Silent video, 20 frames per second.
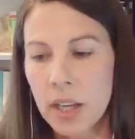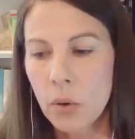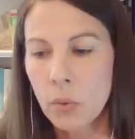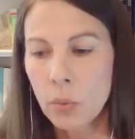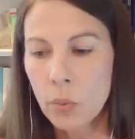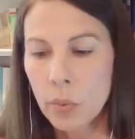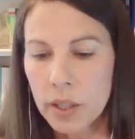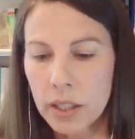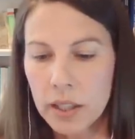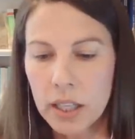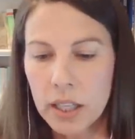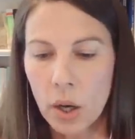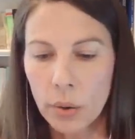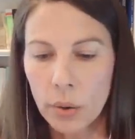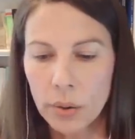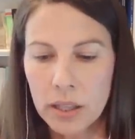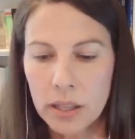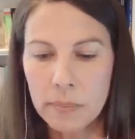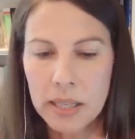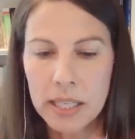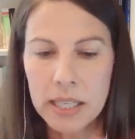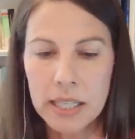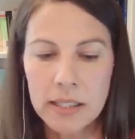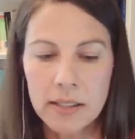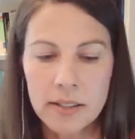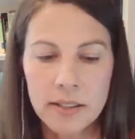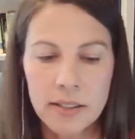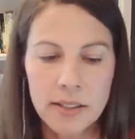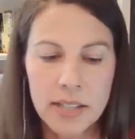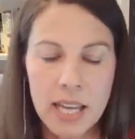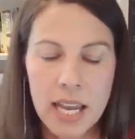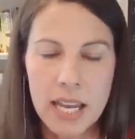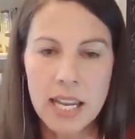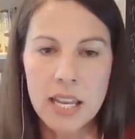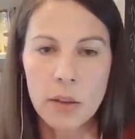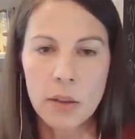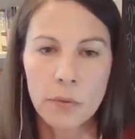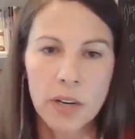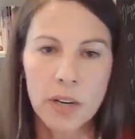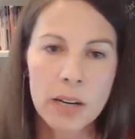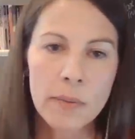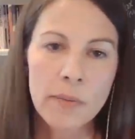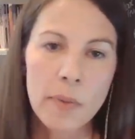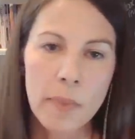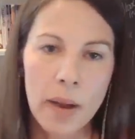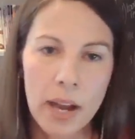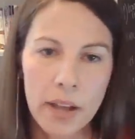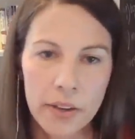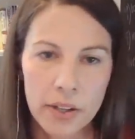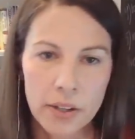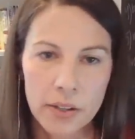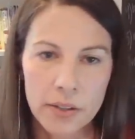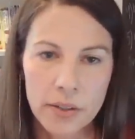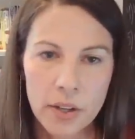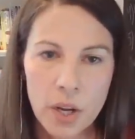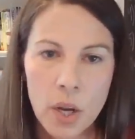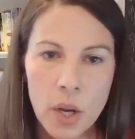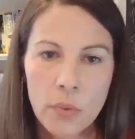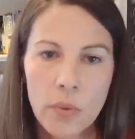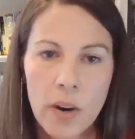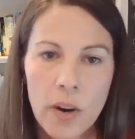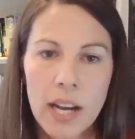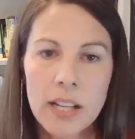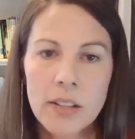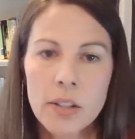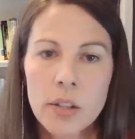really only means taking the freedom from others, right?